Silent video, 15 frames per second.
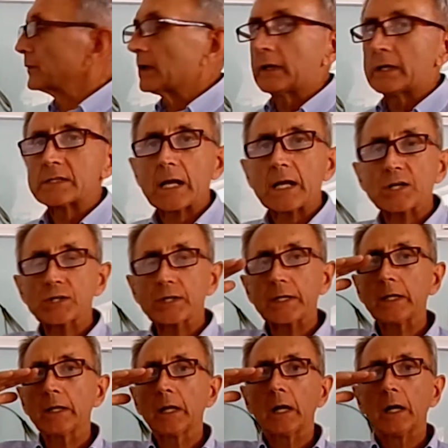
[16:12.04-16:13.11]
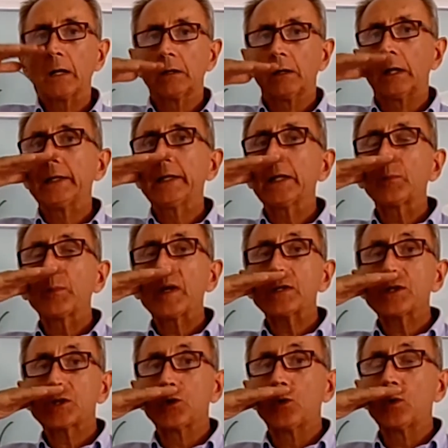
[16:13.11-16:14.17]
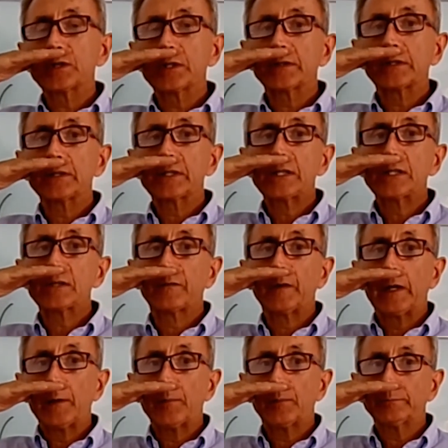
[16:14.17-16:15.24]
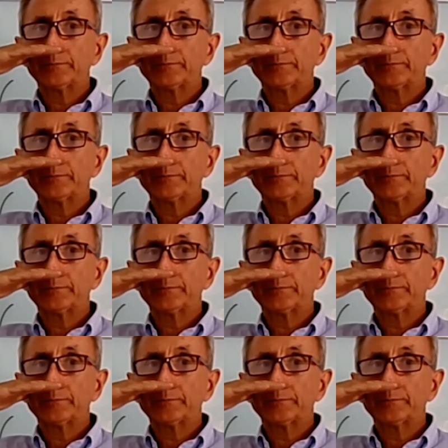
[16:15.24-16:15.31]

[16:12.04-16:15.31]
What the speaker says: is actually a little bit shorter than Teacher Philip.